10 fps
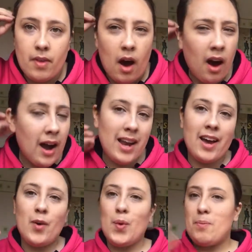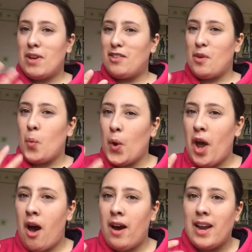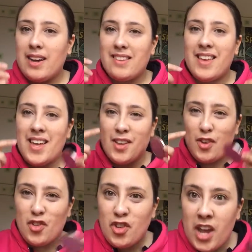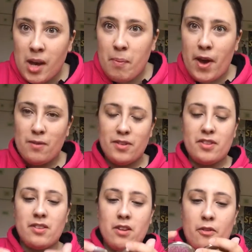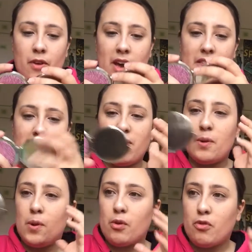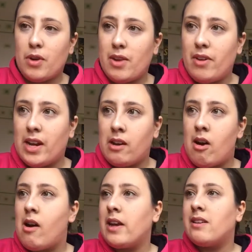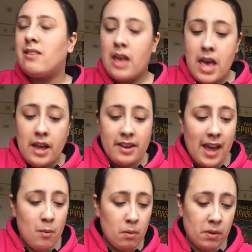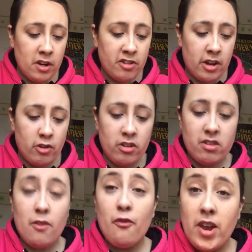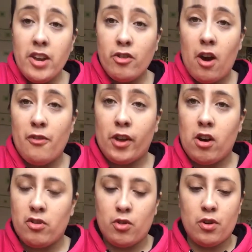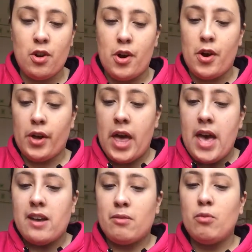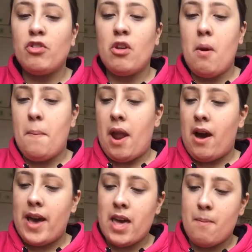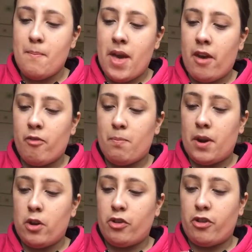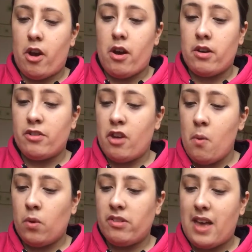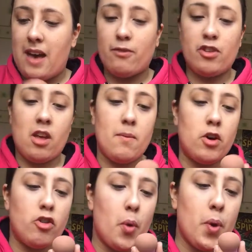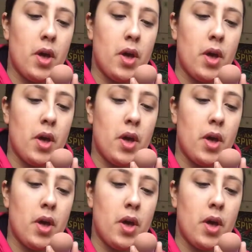highlight all the bits that you want highlighting, your cheekbones and stuff like that, so it looks really, really nice. Now what I'm going to do, just to finish off the contoured look, is I'm just going to apply a bit of blusher. I don't want to have too much.